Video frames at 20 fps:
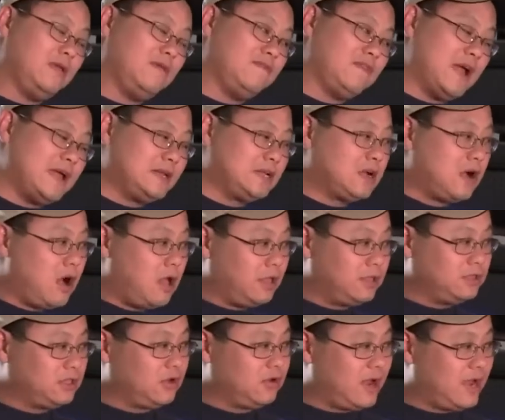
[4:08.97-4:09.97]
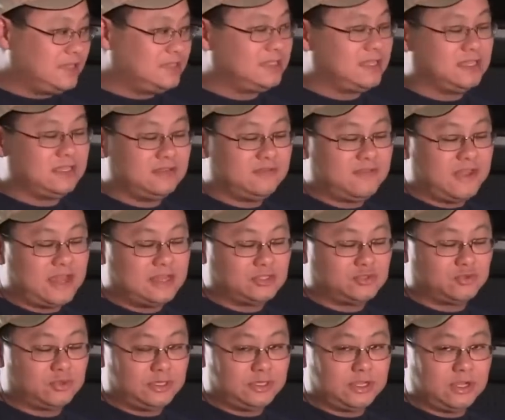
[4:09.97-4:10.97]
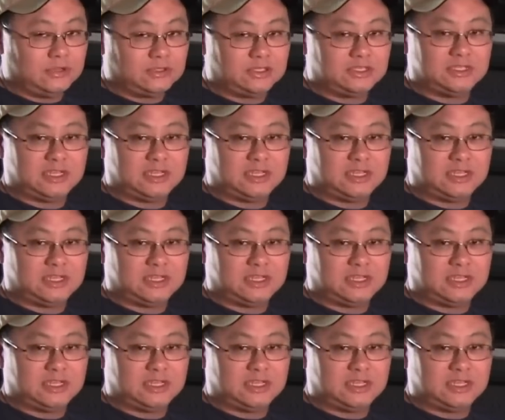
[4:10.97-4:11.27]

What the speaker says: If I had to call it, though, I'd say the advantage really goes